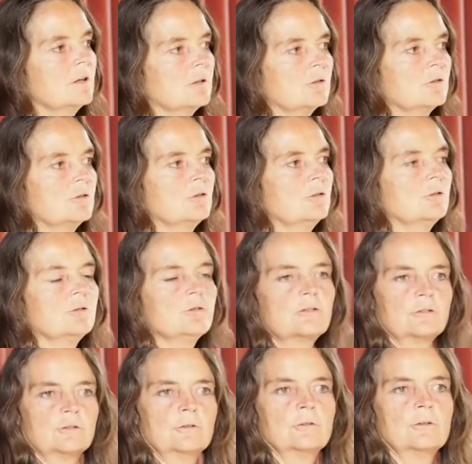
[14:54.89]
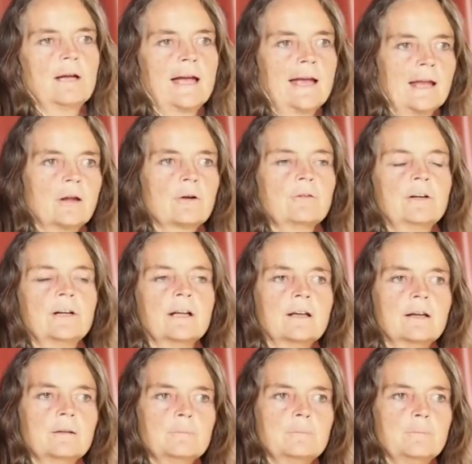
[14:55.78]
to anchoring
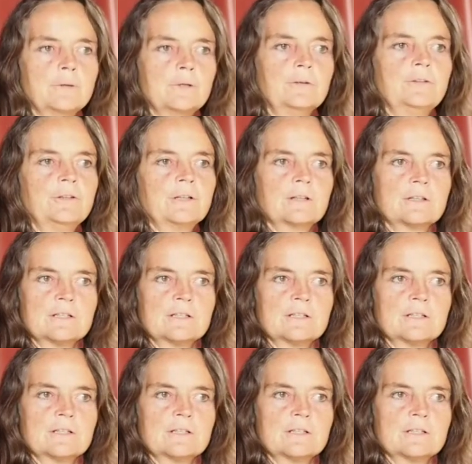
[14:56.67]
and building